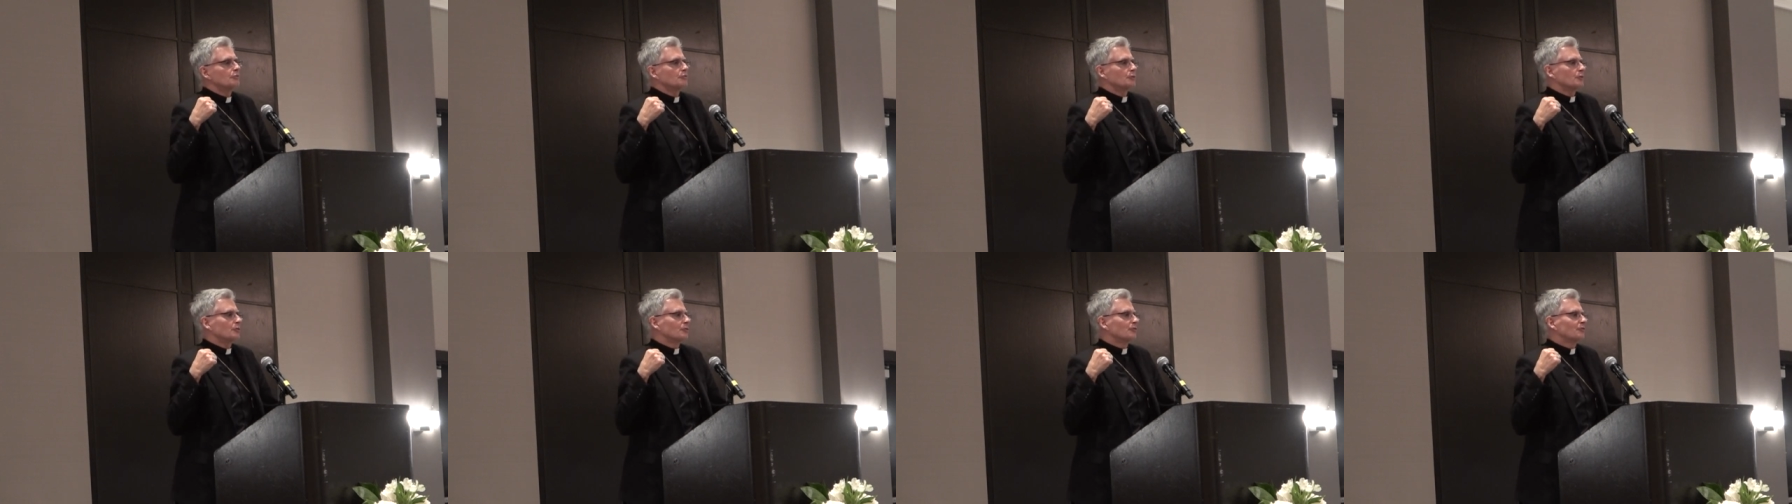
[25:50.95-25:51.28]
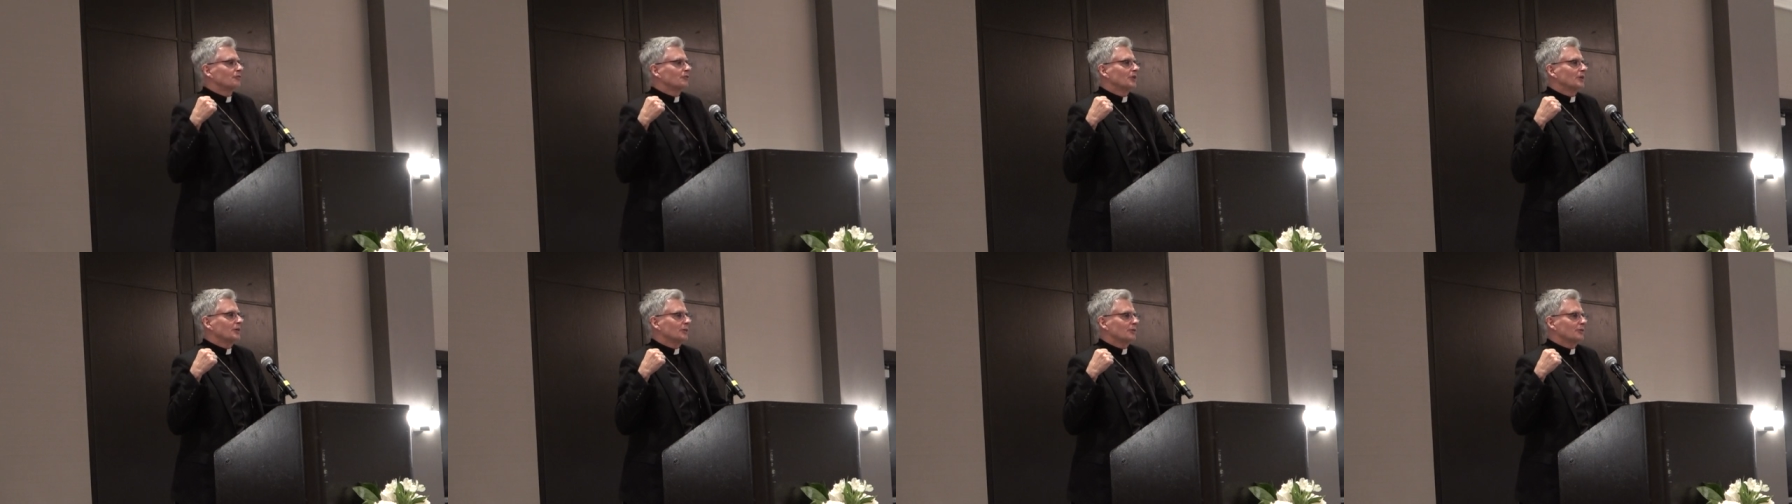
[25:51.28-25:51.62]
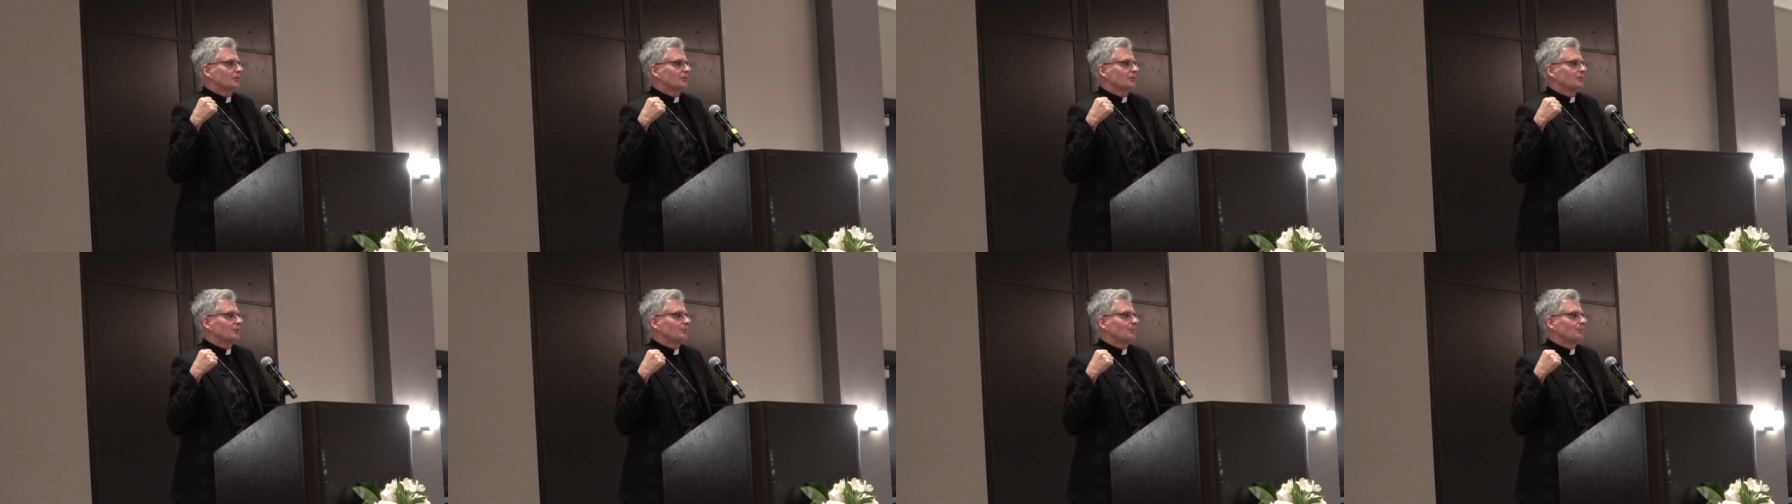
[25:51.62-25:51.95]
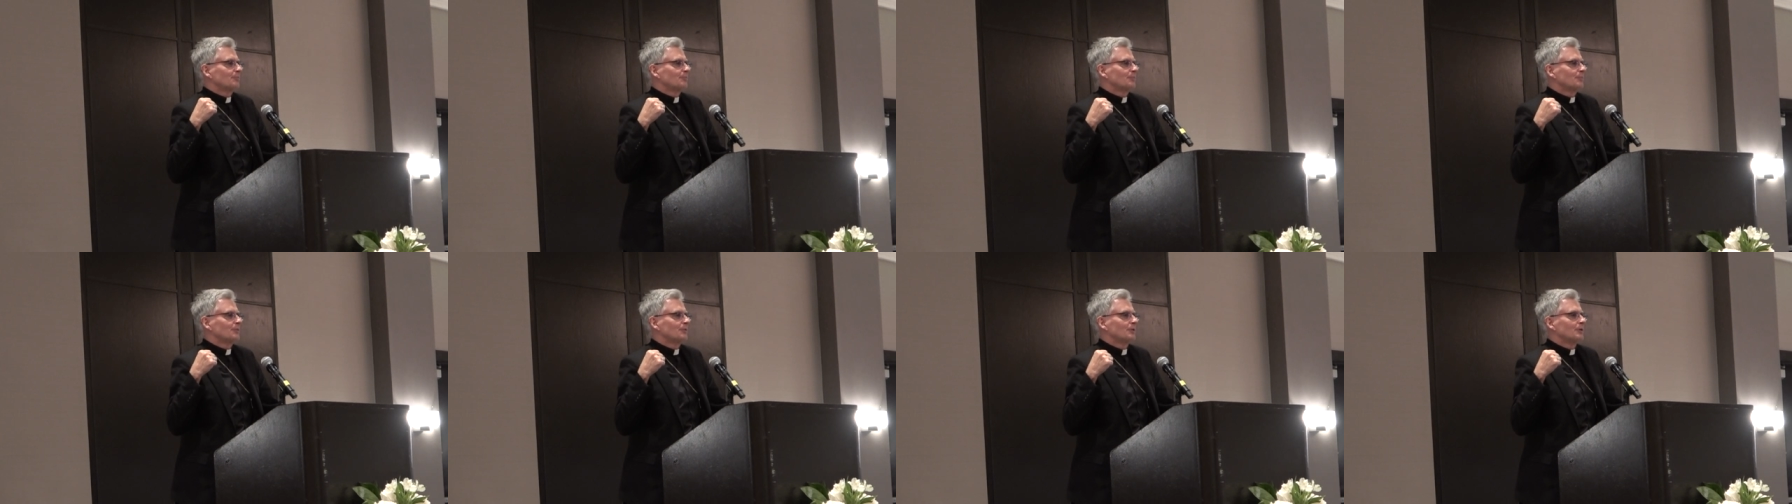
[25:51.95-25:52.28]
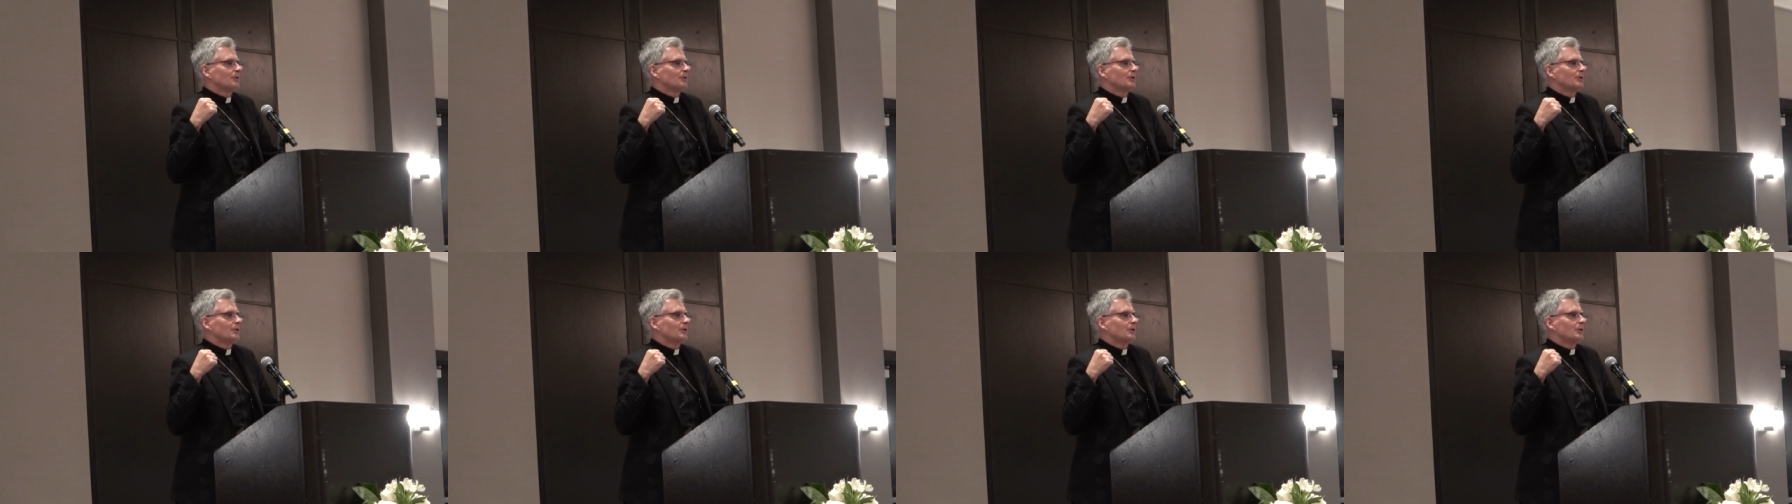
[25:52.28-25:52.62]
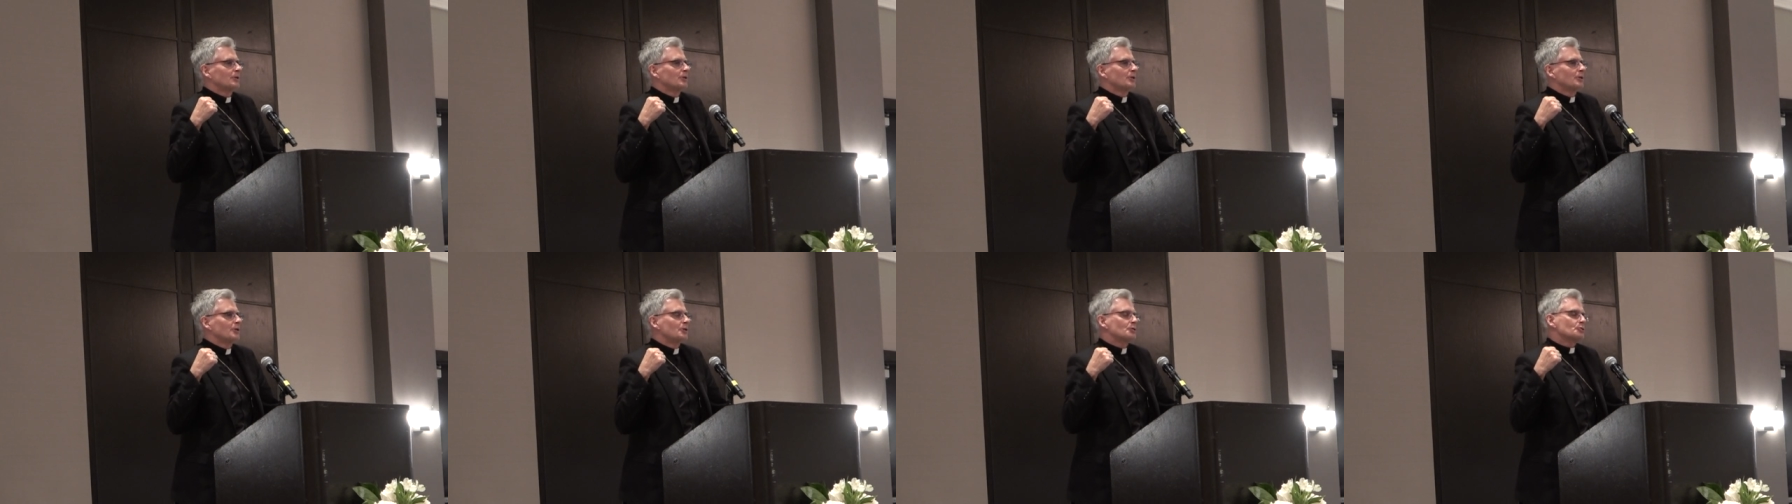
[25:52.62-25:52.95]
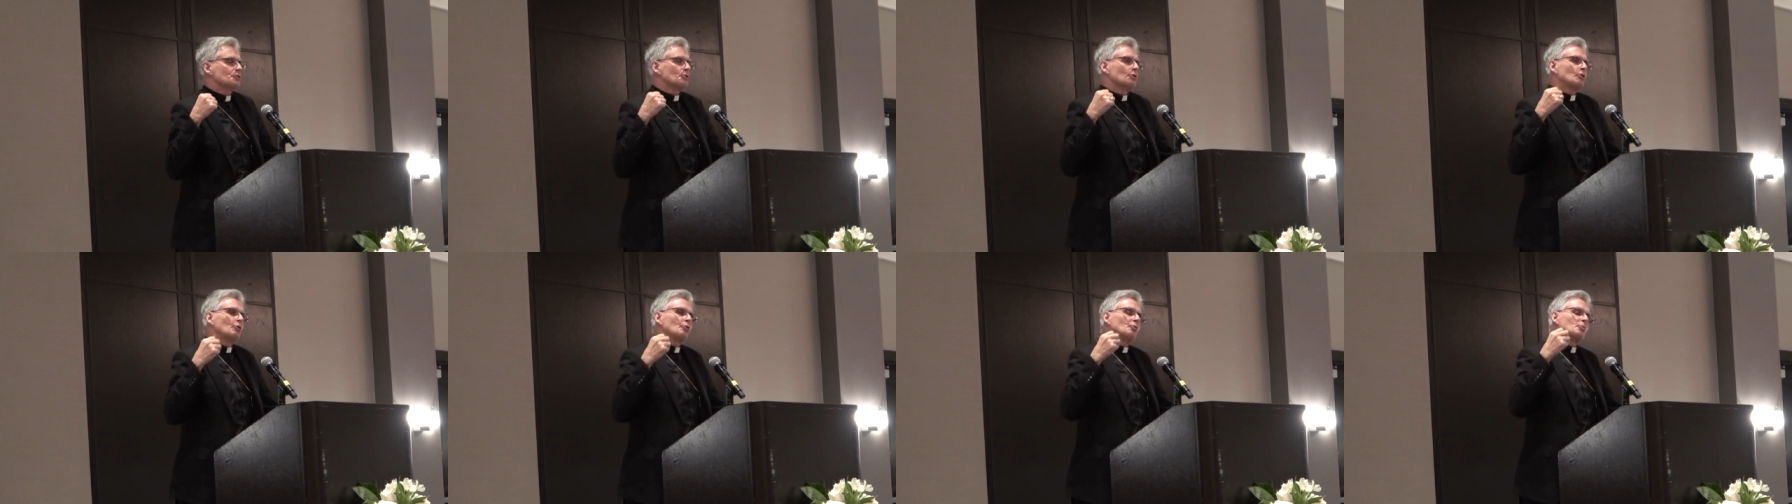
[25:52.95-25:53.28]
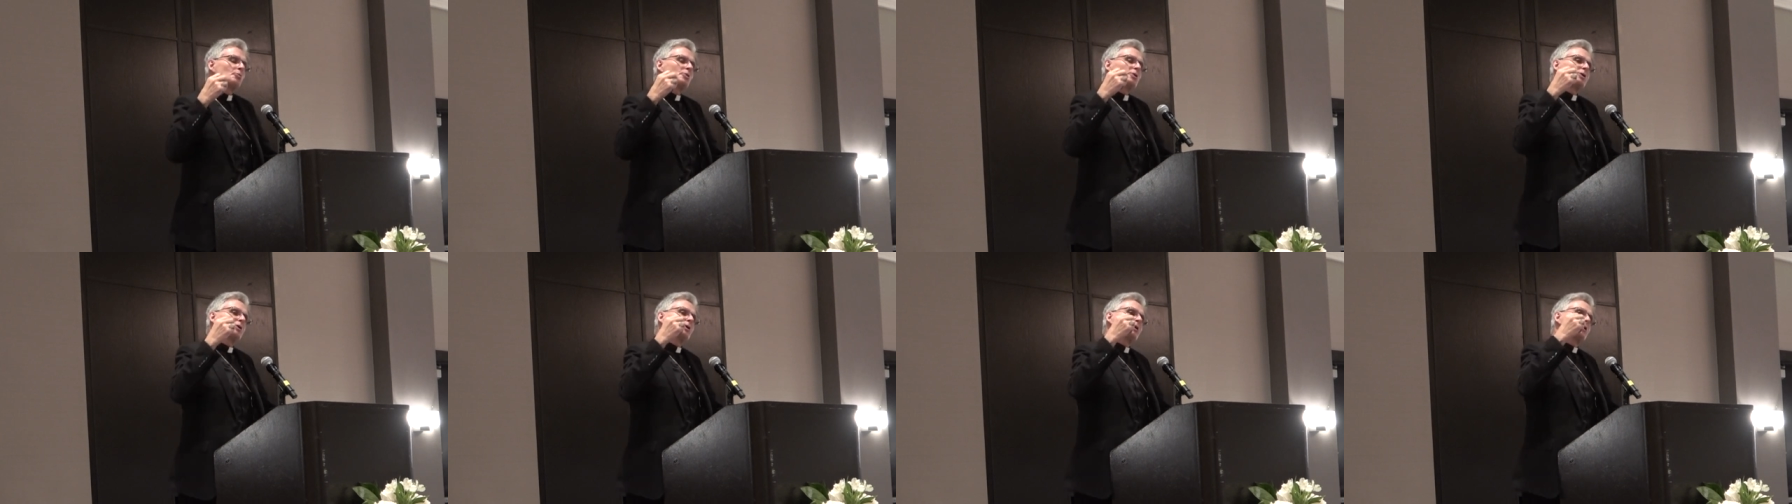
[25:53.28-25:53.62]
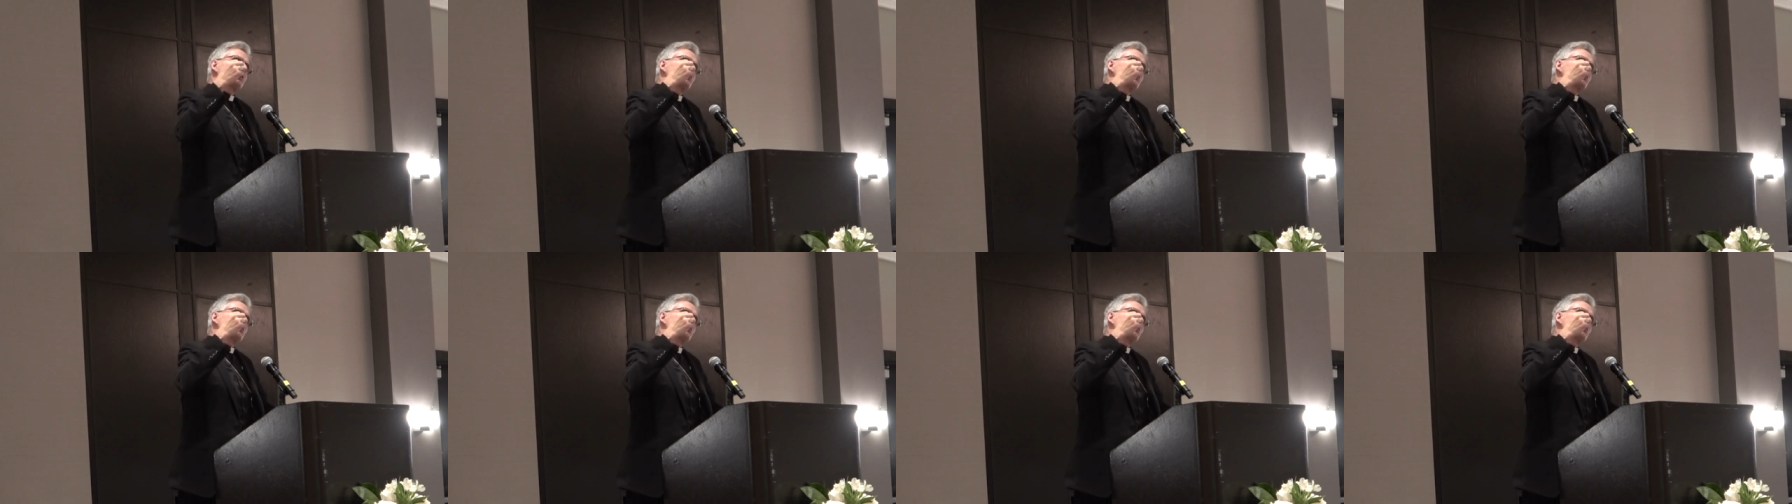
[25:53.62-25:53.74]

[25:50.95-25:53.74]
for the faith. So